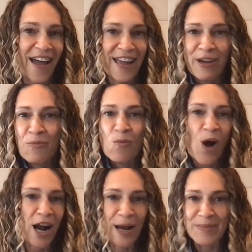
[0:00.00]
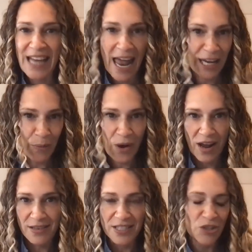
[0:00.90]
I can walk up to
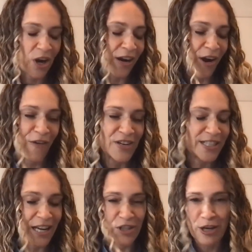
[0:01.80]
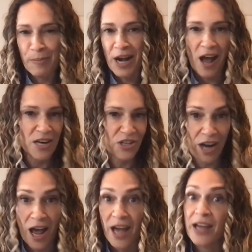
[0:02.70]
anyone, strike a conversation. I'm not
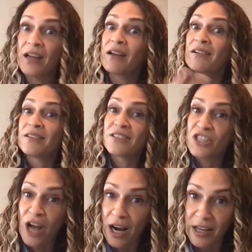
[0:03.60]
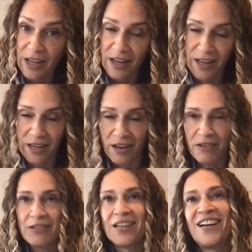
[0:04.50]
shy. Shocking, I
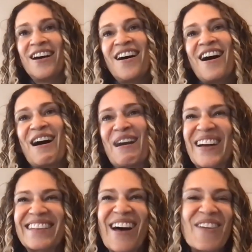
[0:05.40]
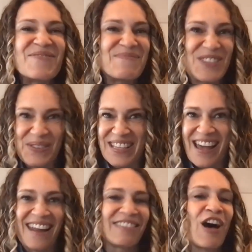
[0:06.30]
know. So I love doing
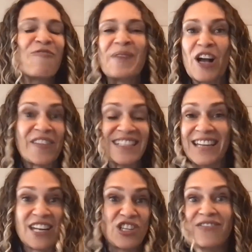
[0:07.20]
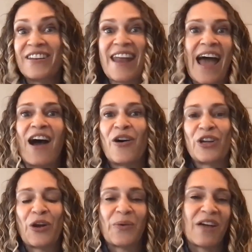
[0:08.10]
that. I love being on the stage even now.
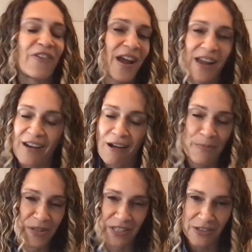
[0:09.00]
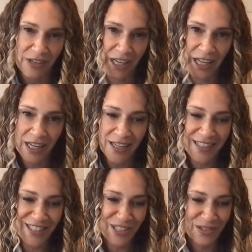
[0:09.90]
You know, whenever I get an
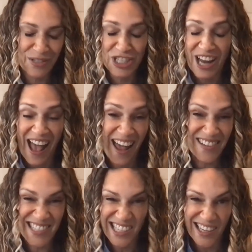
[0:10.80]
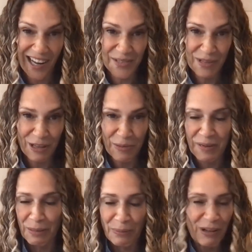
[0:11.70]
opportunity to chat and to connect with other
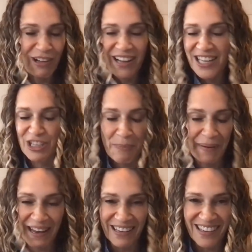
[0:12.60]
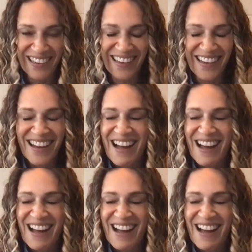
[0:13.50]
people, I jump at it.